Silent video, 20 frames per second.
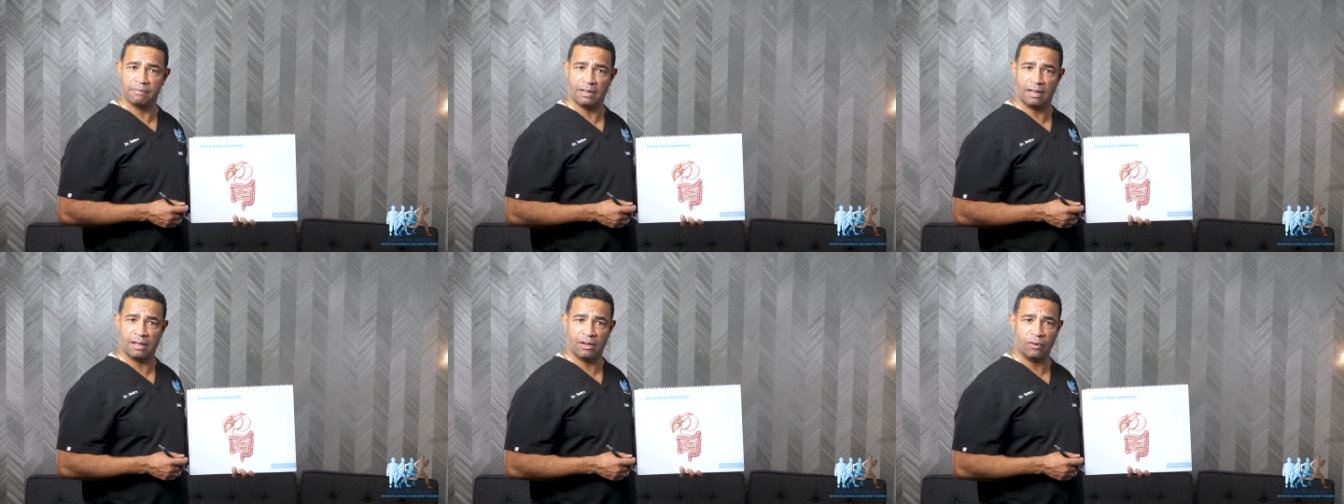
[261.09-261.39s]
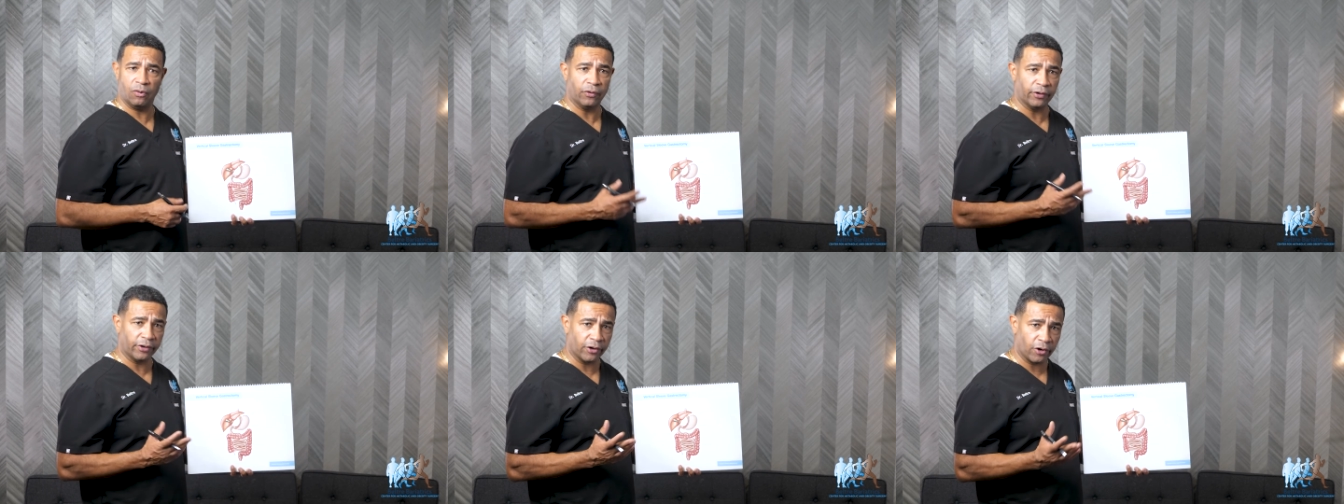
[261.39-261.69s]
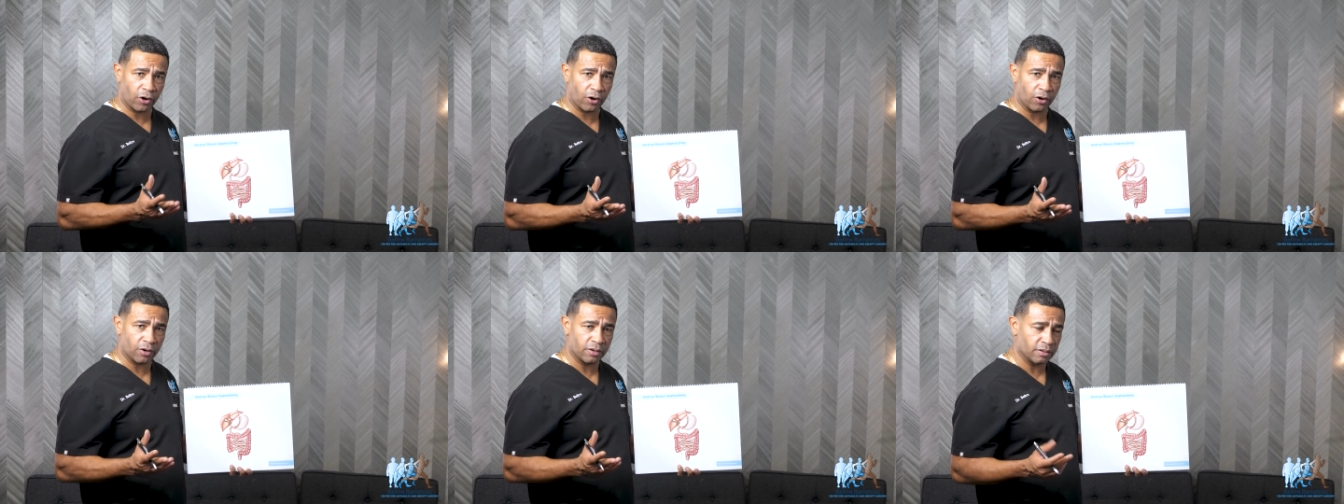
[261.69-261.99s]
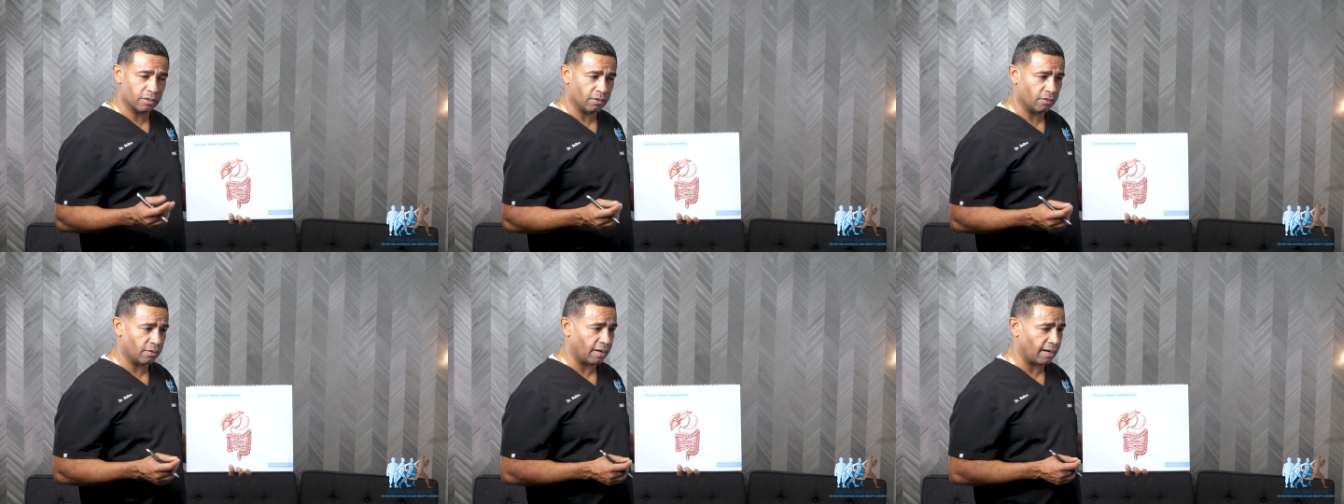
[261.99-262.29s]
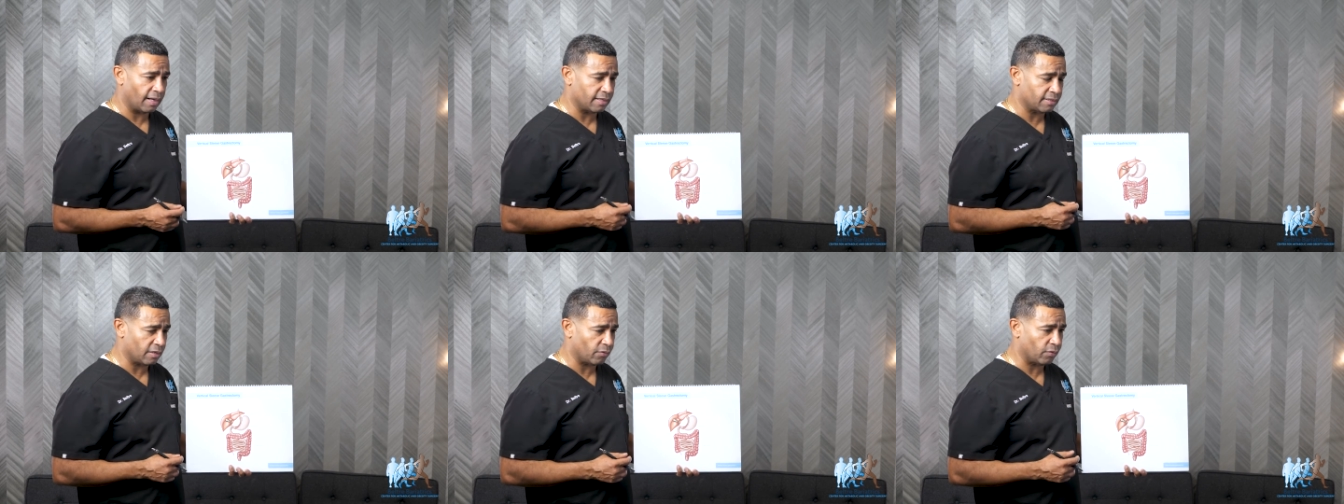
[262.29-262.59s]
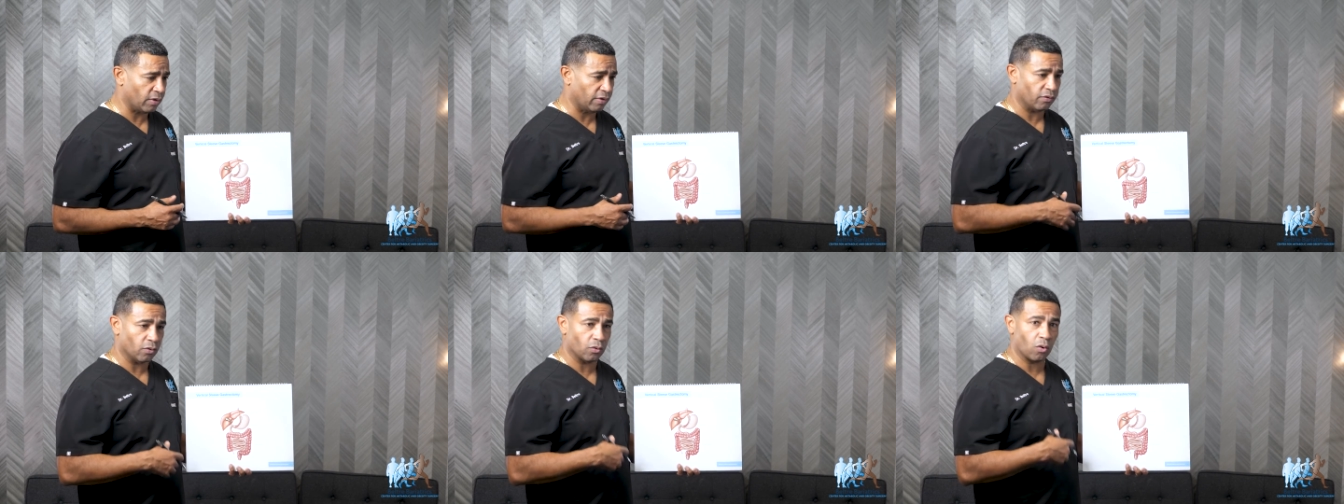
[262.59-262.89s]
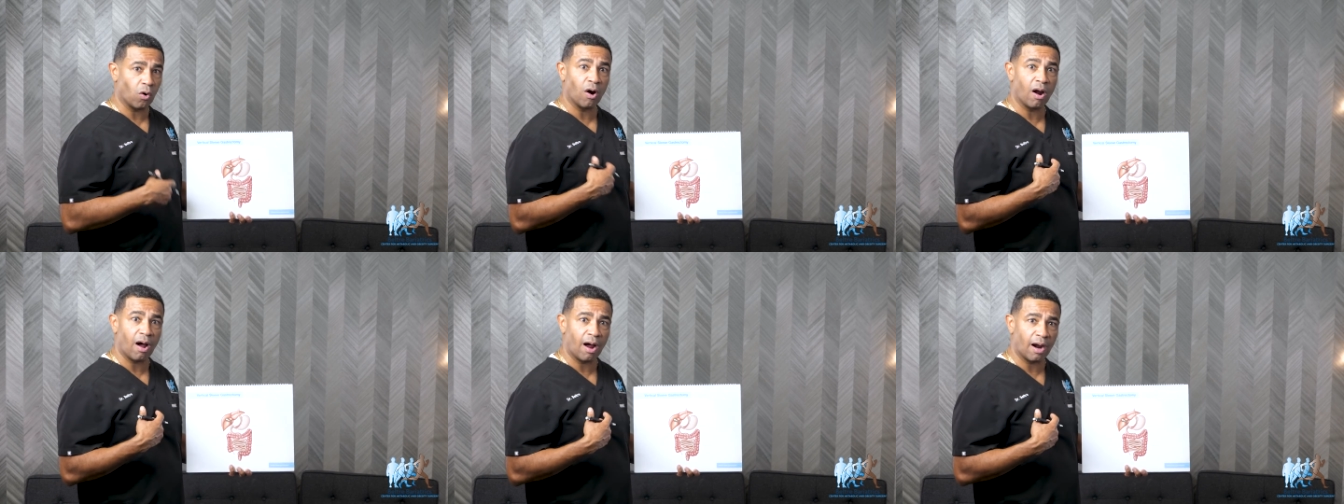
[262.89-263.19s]
uh, or GERD or acid reflux
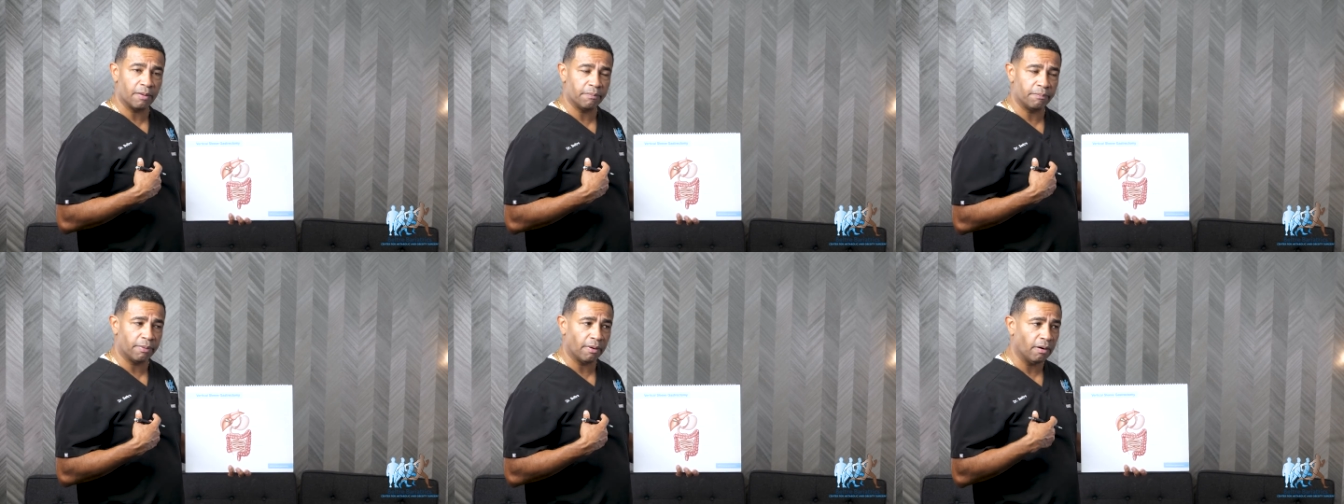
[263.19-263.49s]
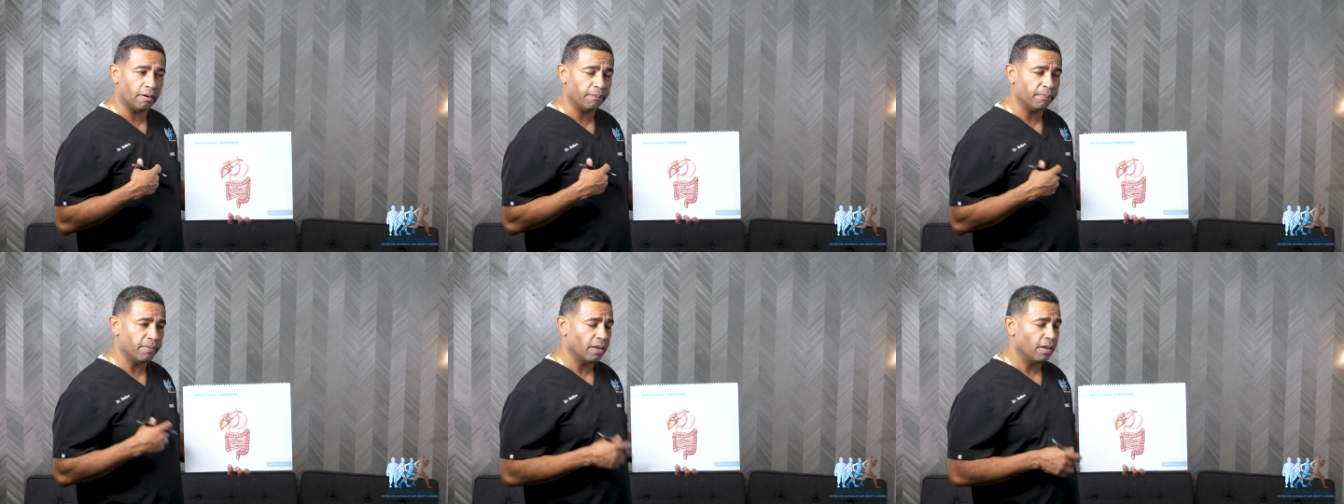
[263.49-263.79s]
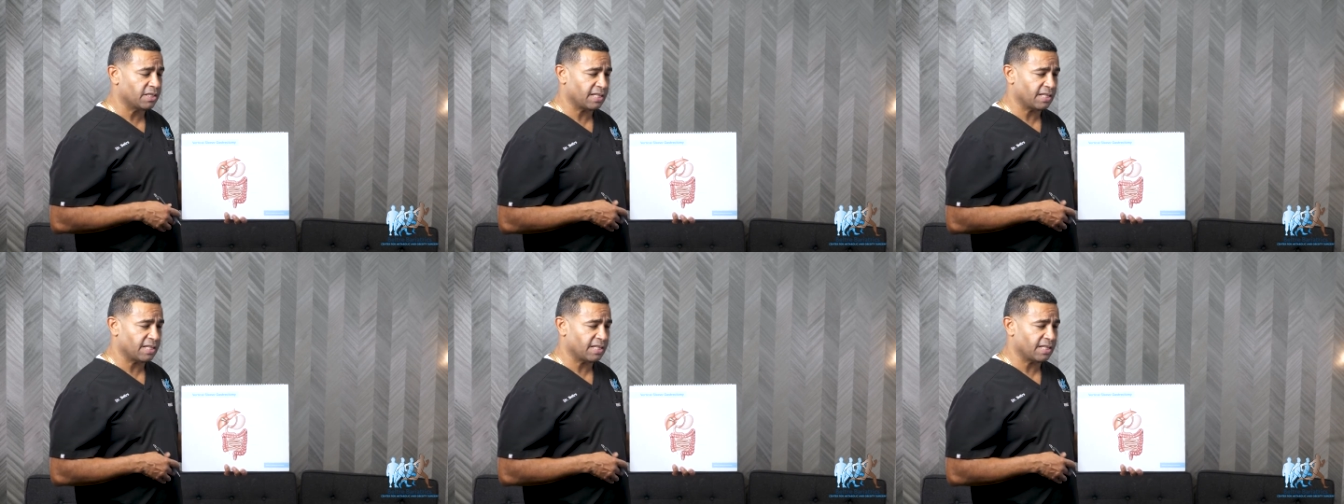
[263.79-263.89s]
or heartburn.